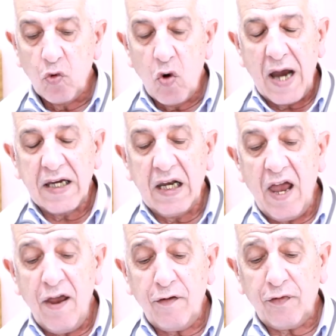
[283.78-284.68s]
While
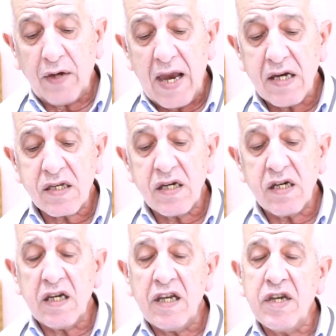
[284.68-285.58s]
if
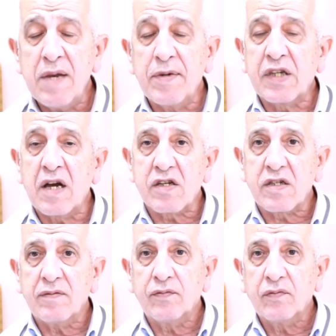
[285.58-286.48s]
AC
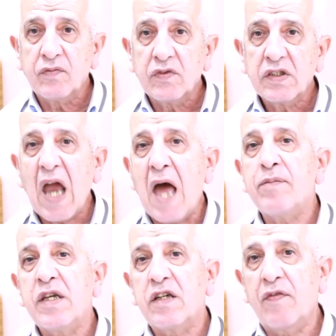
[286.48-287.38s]
inhibitors
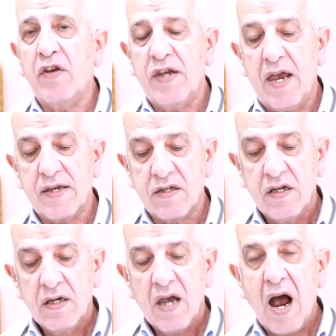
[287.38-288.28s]
can be given, yes,
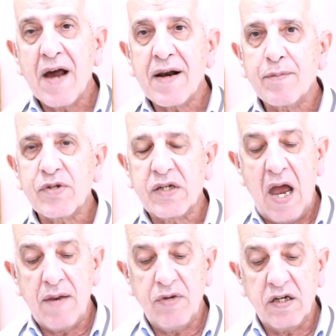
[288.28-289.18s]
Arabs
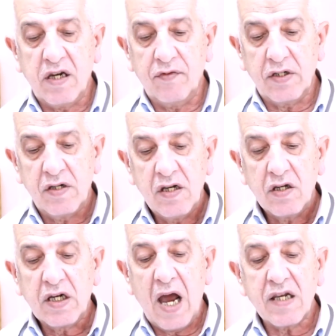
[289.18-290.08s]
can be given,
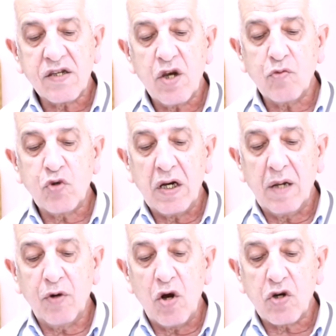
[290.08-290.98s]
calcium
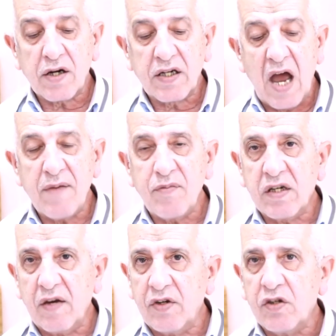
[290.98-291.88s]
channel blocker can
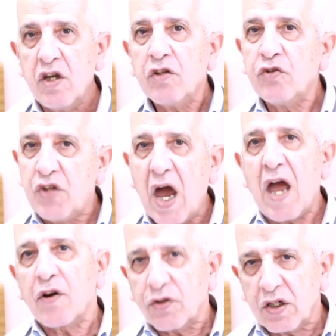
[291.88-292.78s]
be given,
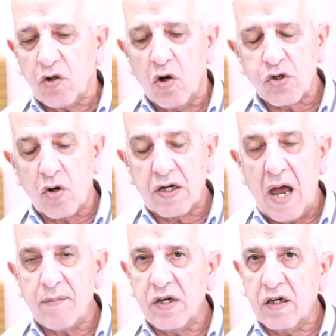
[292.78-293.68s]
diuretic also
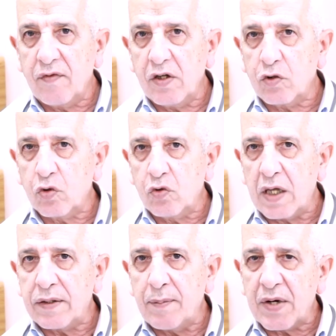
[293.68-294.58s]
can be given to
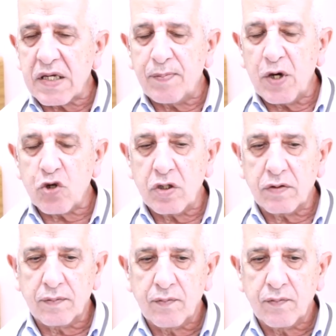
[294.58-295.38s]
a depressed patient.